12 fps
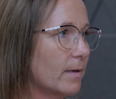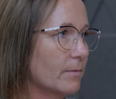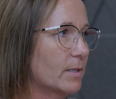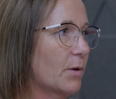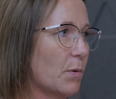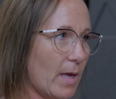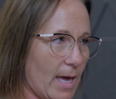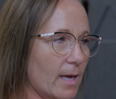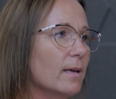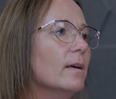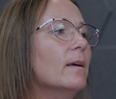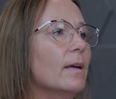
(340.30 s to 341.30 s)
I was like,
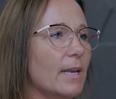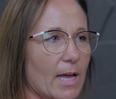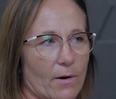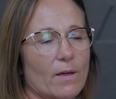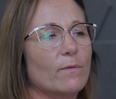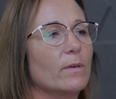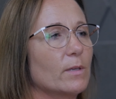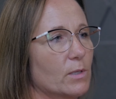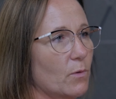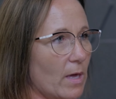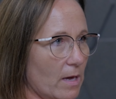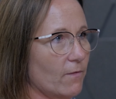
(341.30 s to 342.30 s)
okay, now I feel
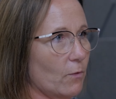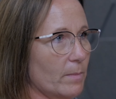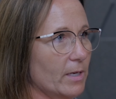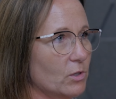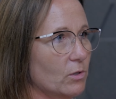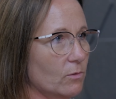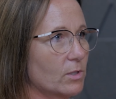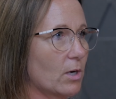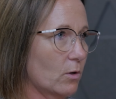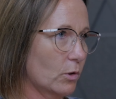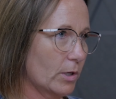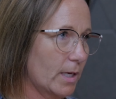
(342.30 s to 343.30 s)
it's okay for me to
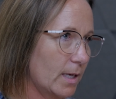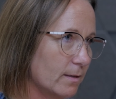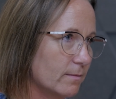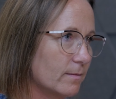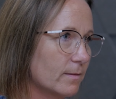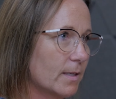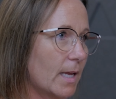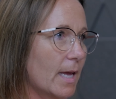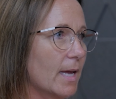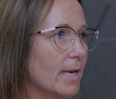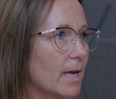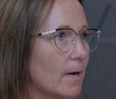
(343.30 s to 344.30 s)
start looking.
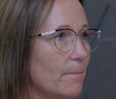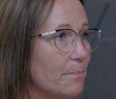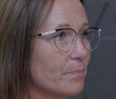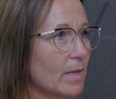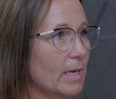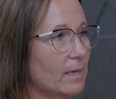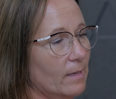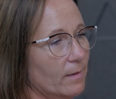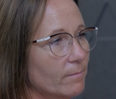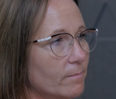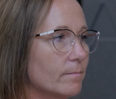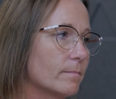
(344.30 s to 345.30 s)
And
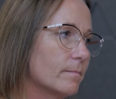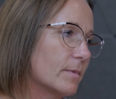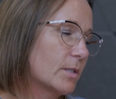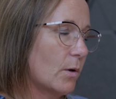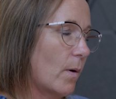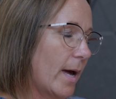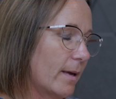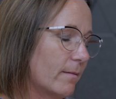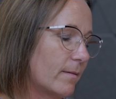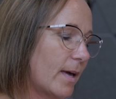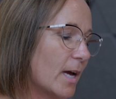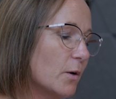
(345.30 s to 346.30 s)
so I
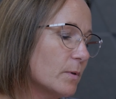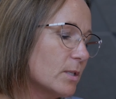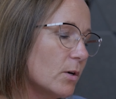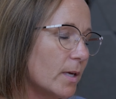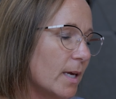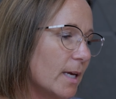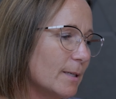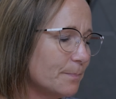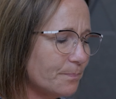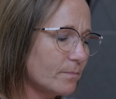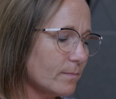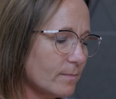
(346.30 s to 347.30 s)
kind of was
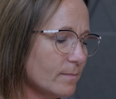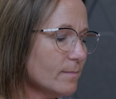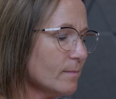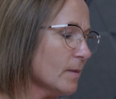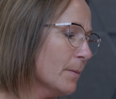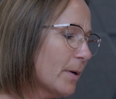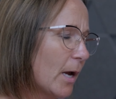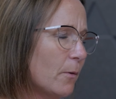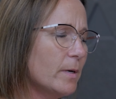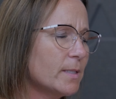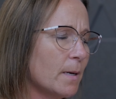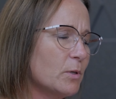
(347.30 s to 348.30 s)
looking. But I
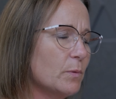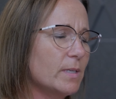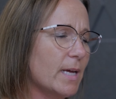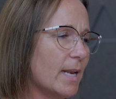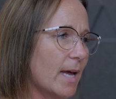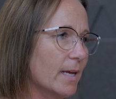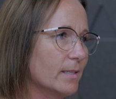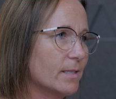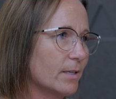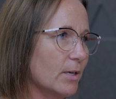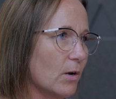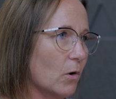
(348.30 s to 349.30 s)
always come to a dead
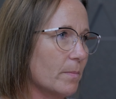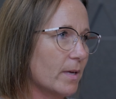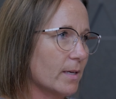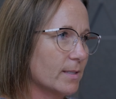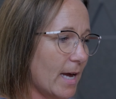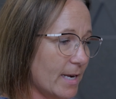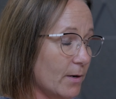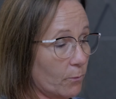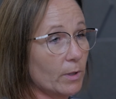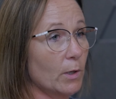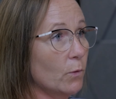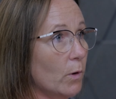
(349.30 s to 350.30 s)
end, because I didn't
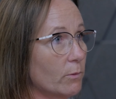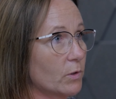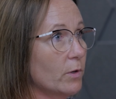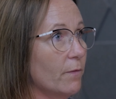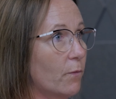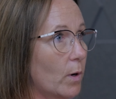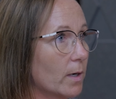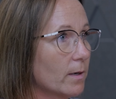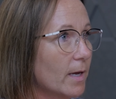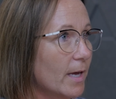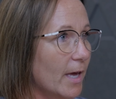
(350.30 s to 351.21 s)
really know who I was looking for.